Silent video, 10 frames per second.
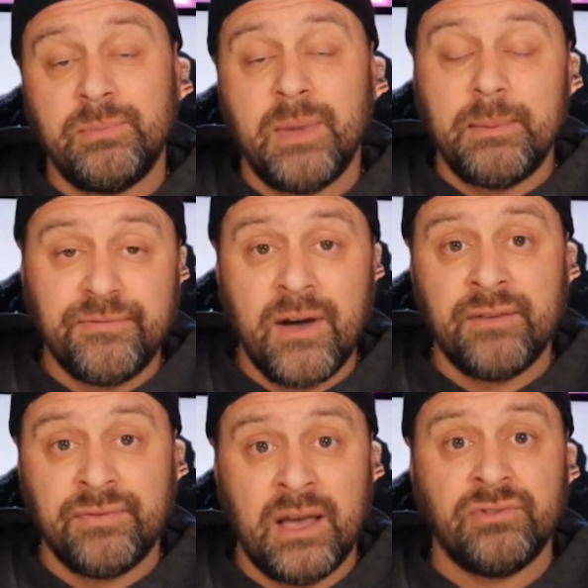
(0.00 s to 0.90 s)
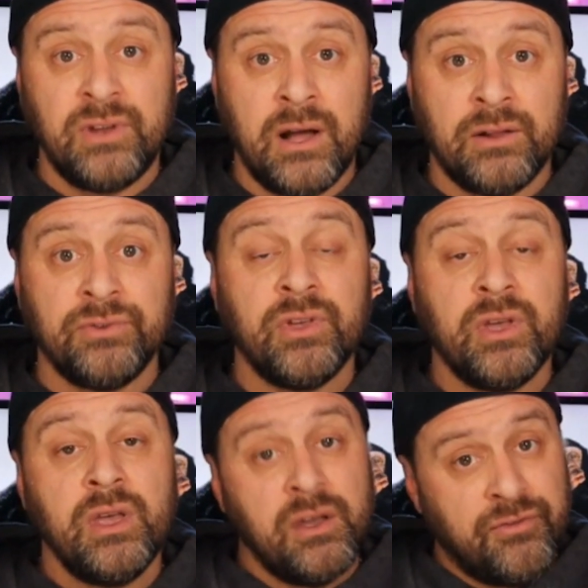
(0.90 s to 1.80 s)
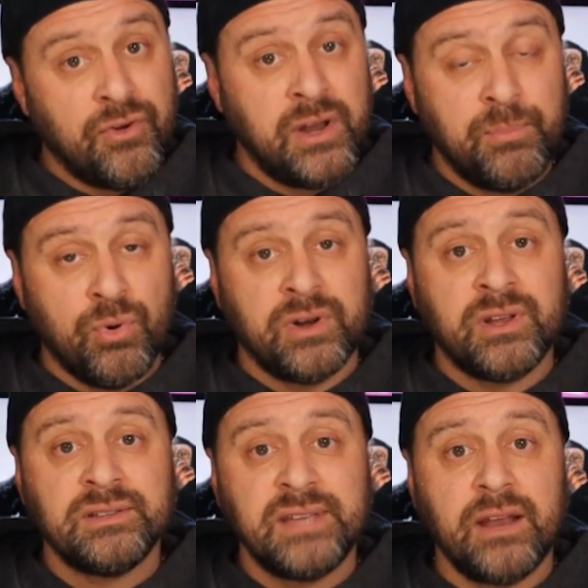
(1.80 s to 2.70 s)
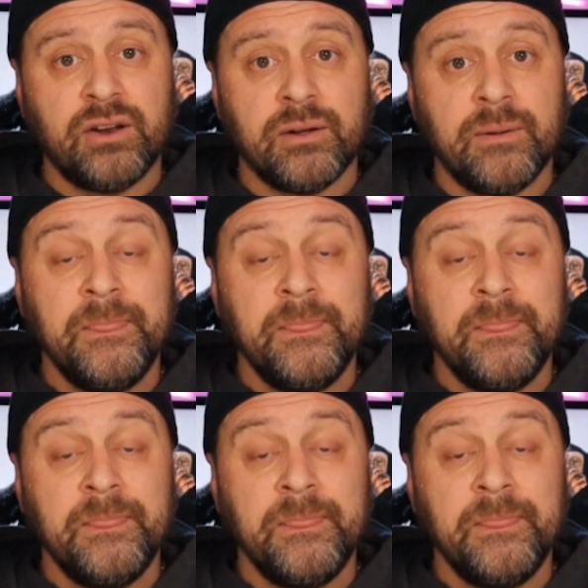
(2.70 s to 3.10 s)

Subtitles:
maybe $5,000 for an imported container.